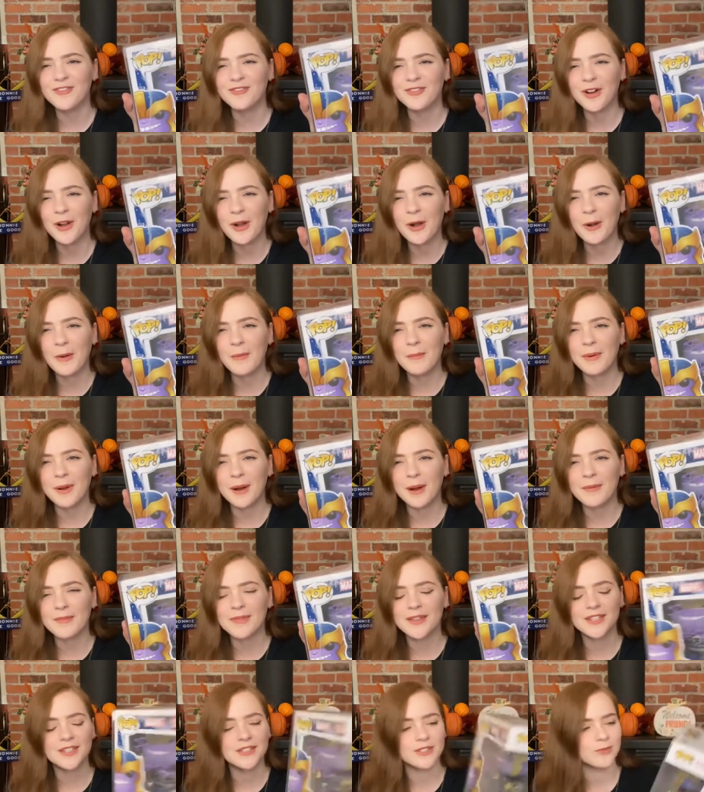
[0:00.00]
Funko
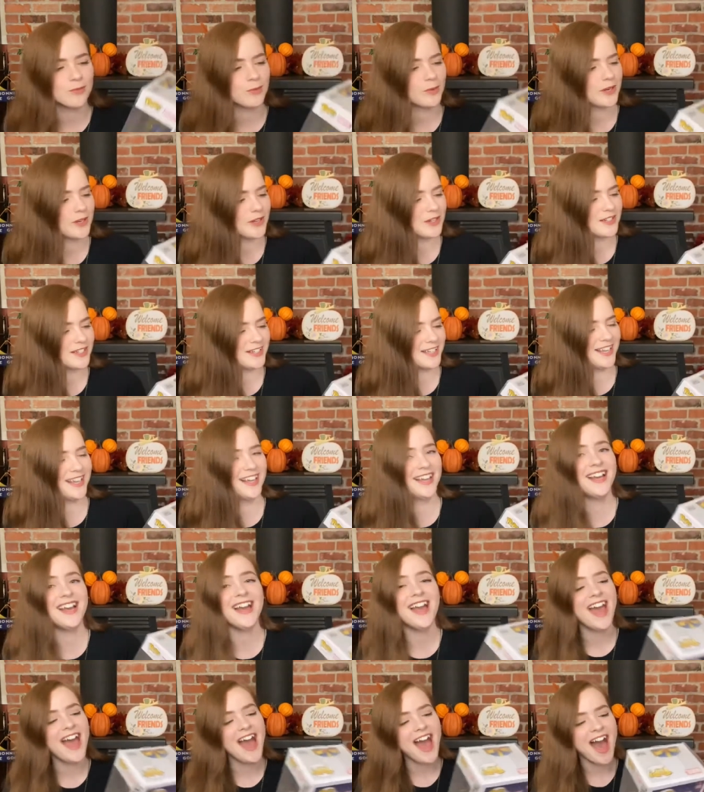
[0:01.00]
Pop. That's weird.
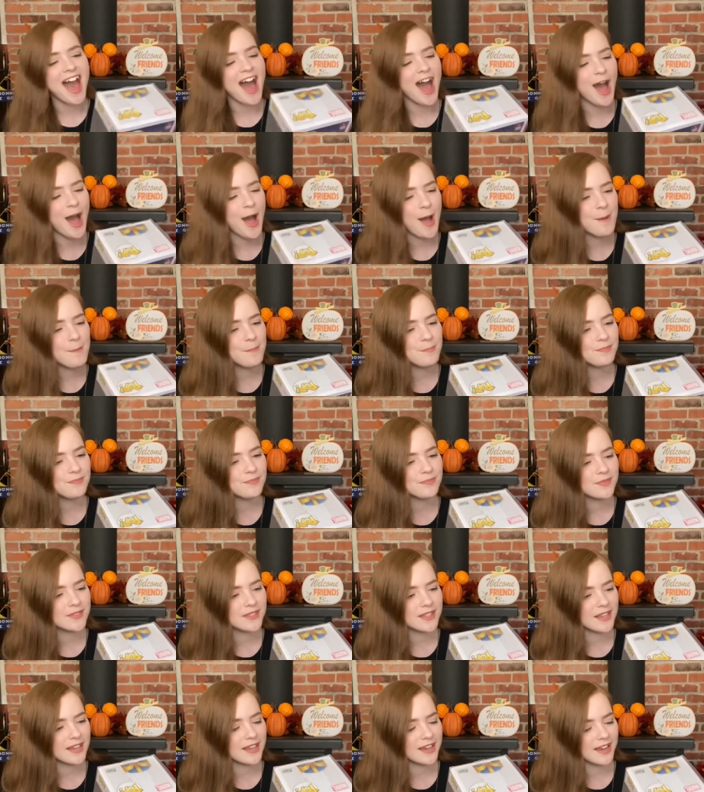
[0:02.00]

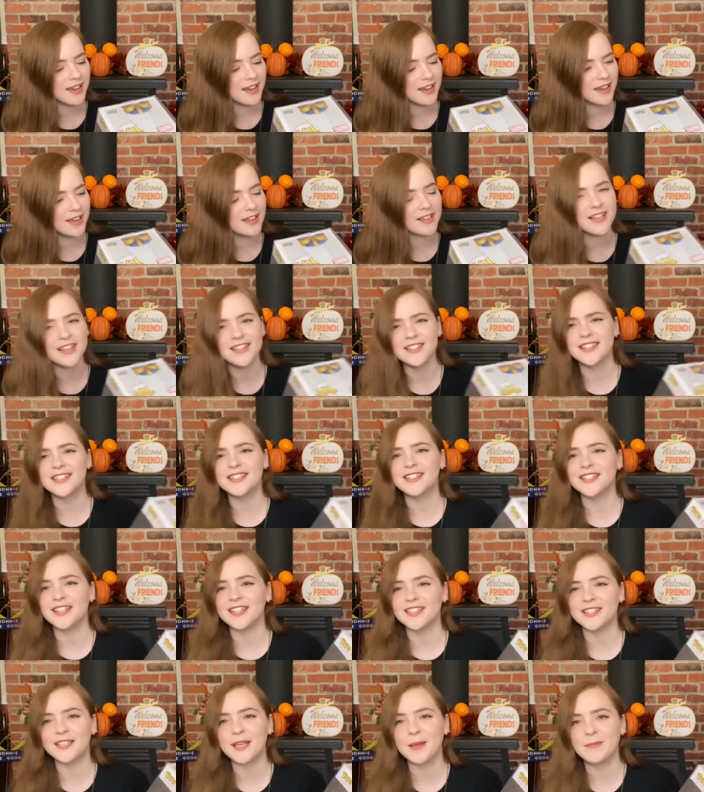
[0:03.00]
Because it's
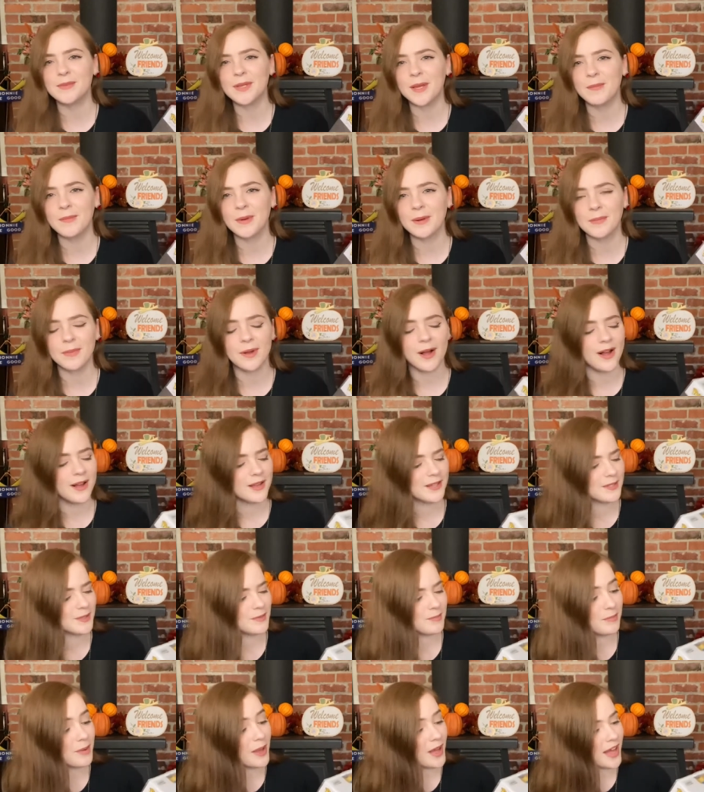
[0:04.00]
a September box,
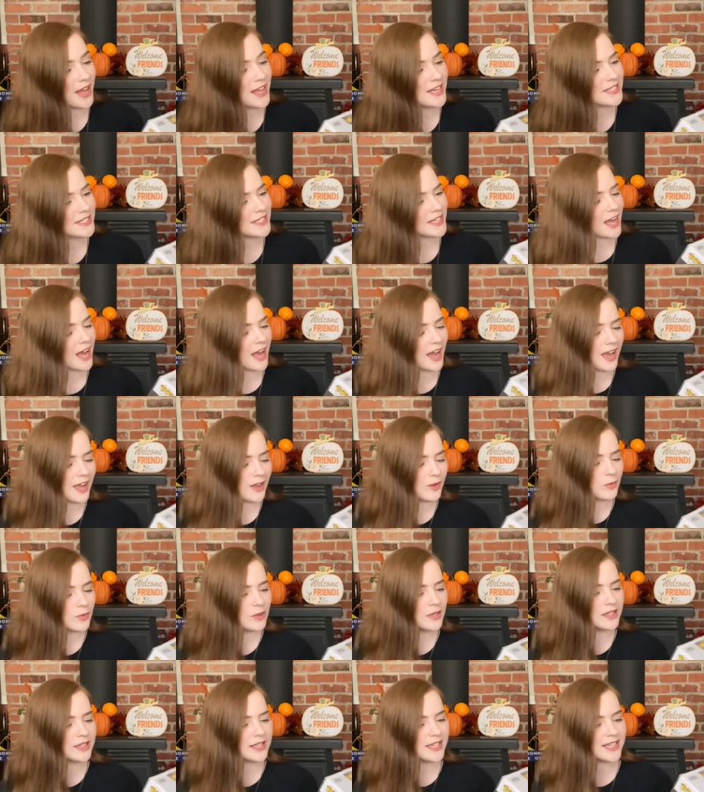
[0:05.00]
but I
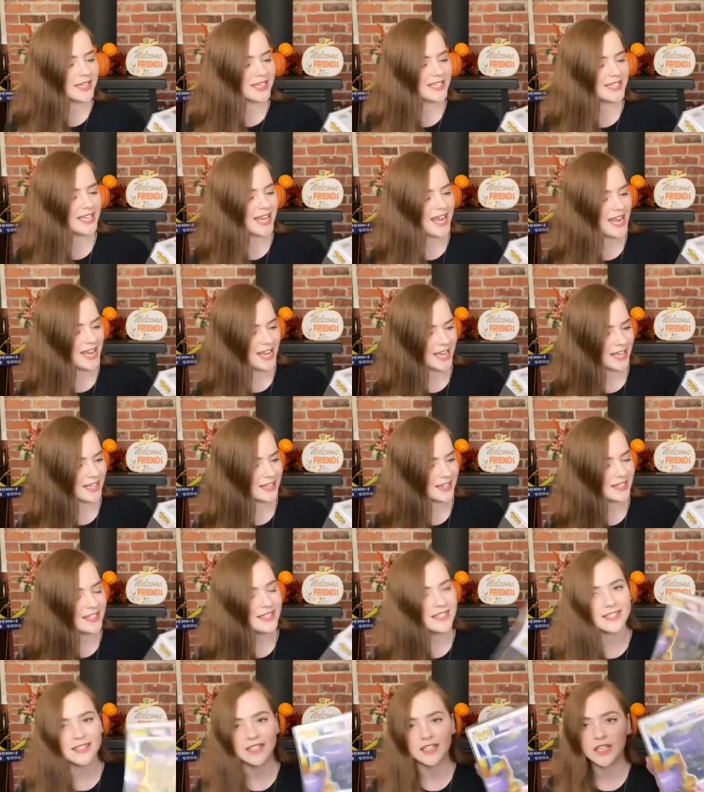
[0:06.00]
will take it.
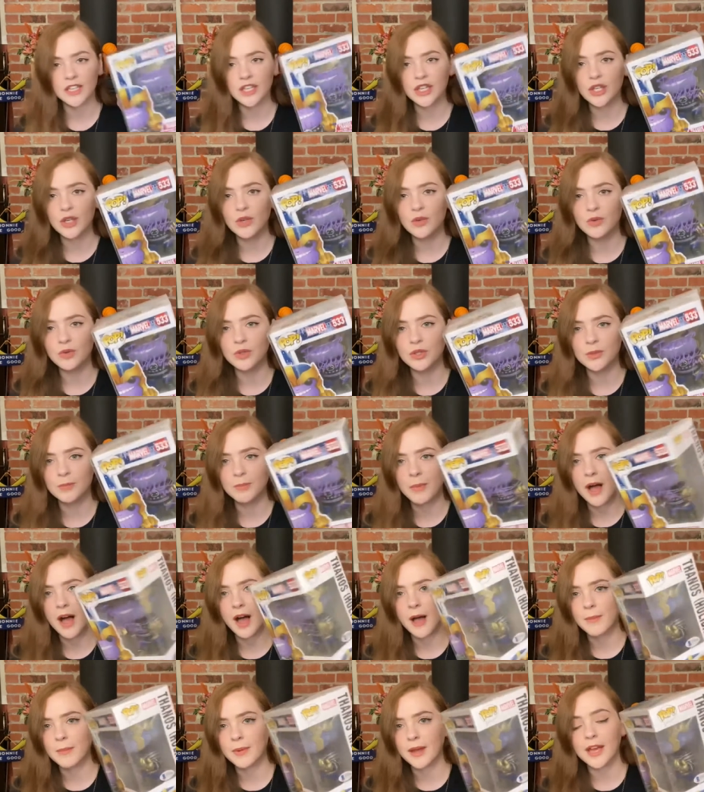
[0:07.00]
This is a huge
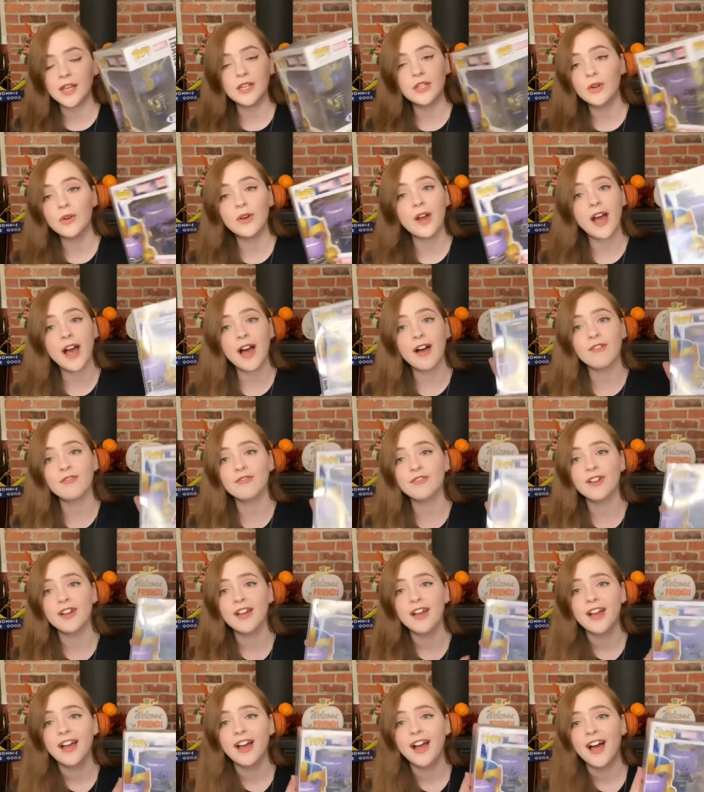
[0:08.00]
pop. I don't have
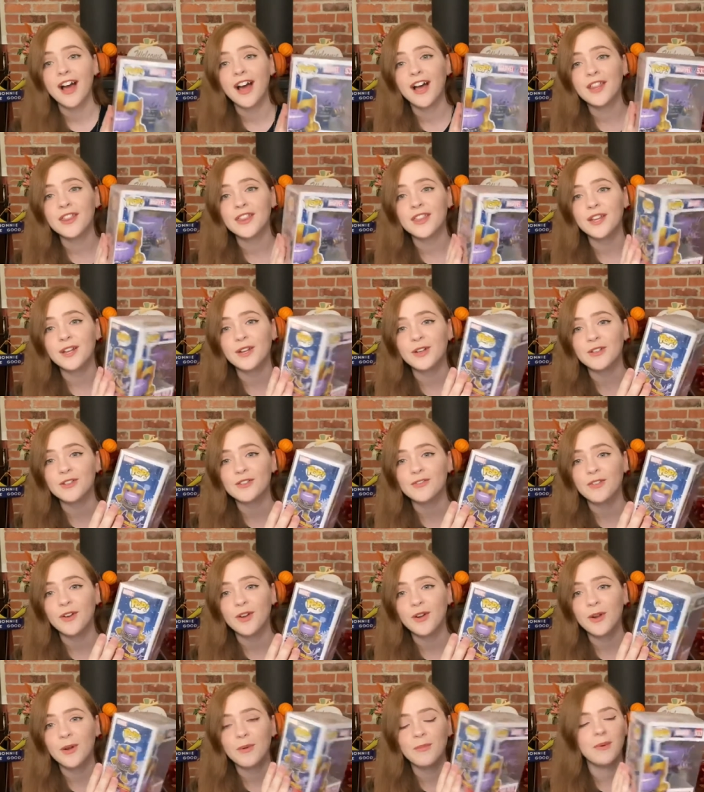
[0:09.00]
a Thanos
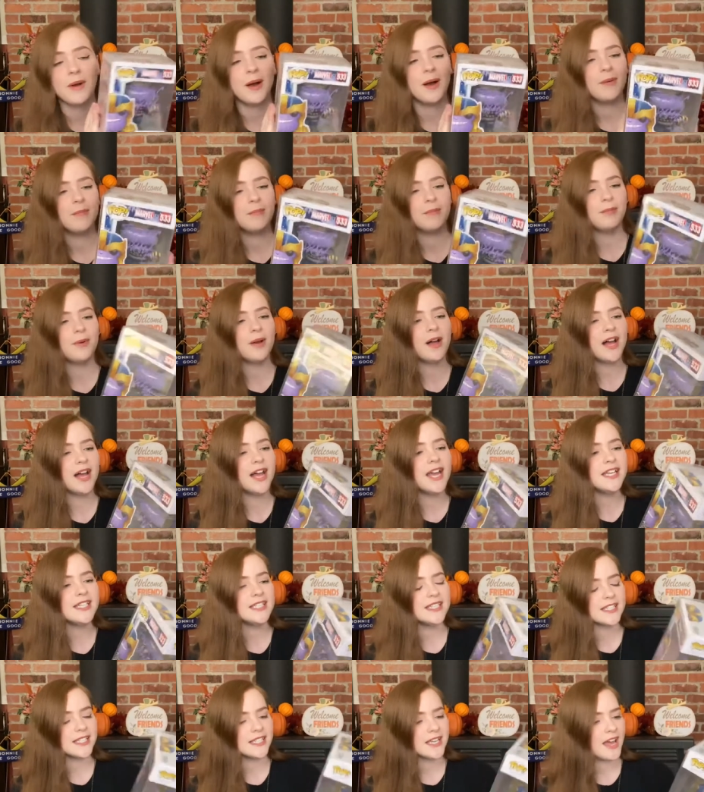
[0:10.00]
Funko Pop,
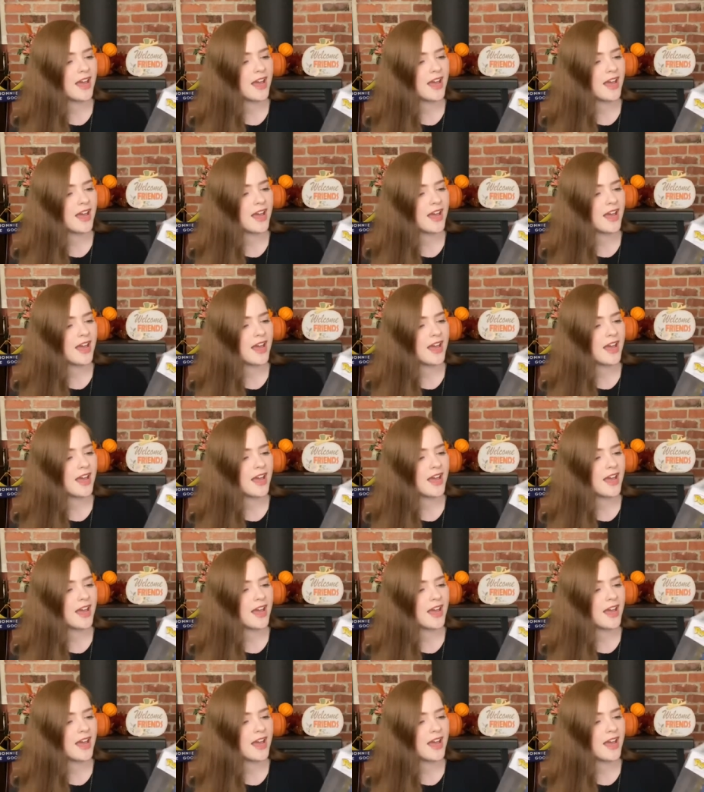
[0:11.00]
but